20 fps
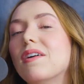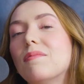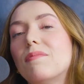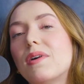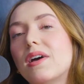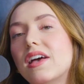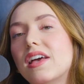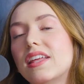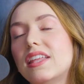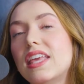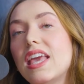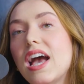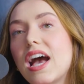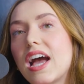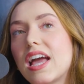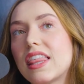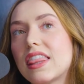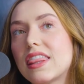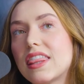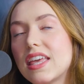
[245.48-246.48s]
But yeah,
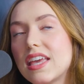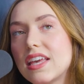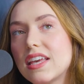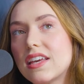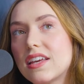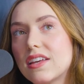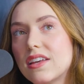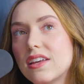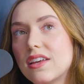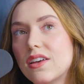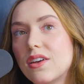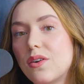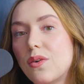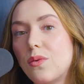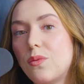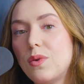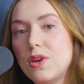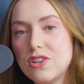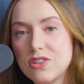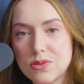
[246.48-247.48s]
I think
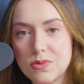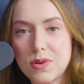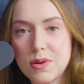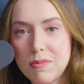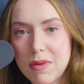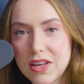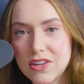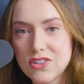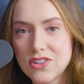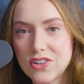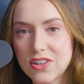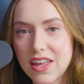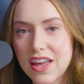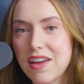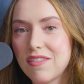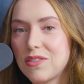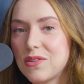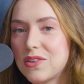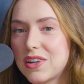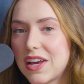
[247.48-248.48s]
we just want to make sure that
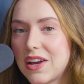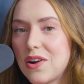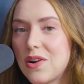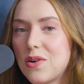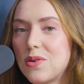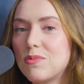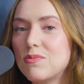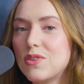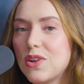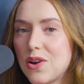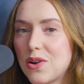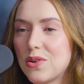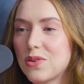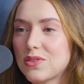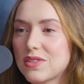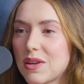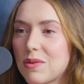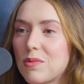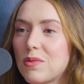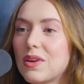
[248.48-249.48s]
everyone at home
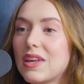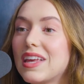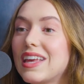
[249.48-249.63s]
knows that